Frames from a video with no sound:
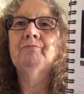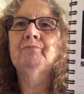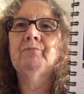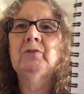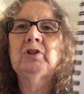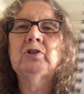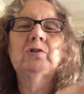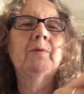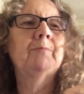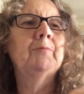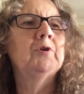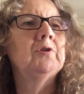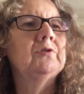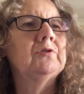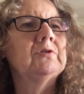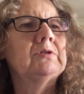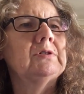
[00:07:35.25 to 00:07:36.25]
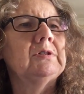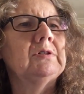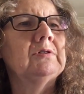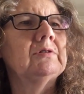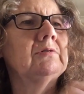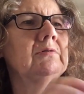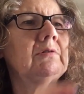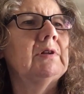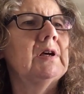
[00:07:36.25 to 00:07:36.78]
which I purchased in
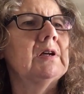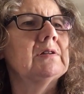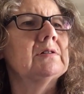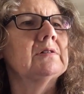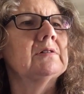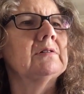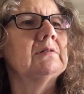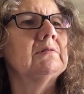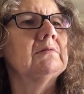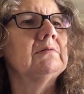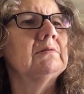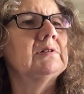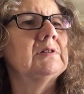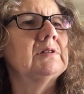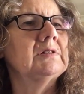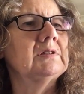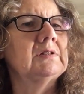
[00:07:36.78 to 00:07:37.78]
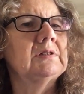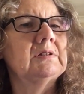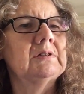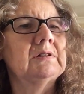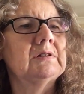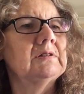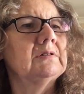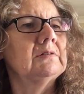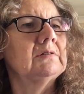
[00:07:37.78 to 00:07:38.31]

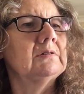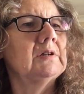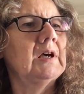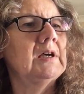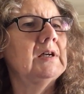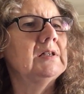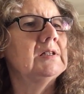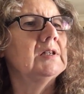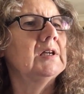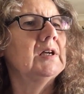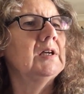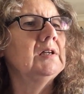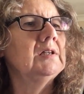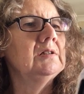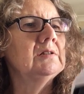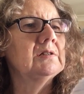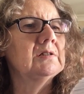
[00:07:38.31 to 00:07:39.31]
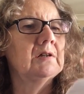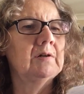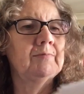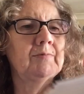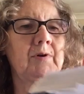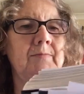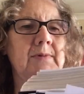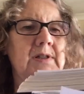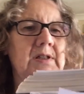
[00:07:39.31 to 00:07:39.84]
2018, so I
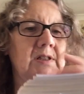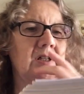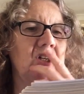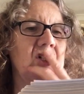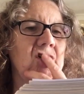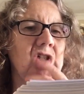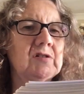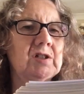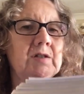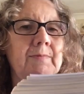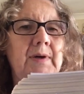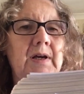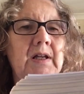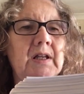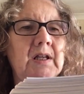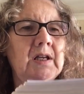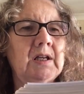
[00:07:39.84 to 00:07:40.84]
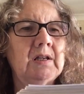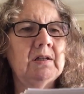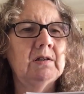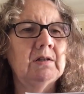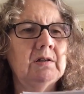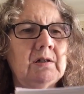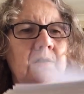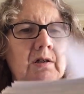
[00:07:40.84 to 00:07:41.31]
probably started it about then.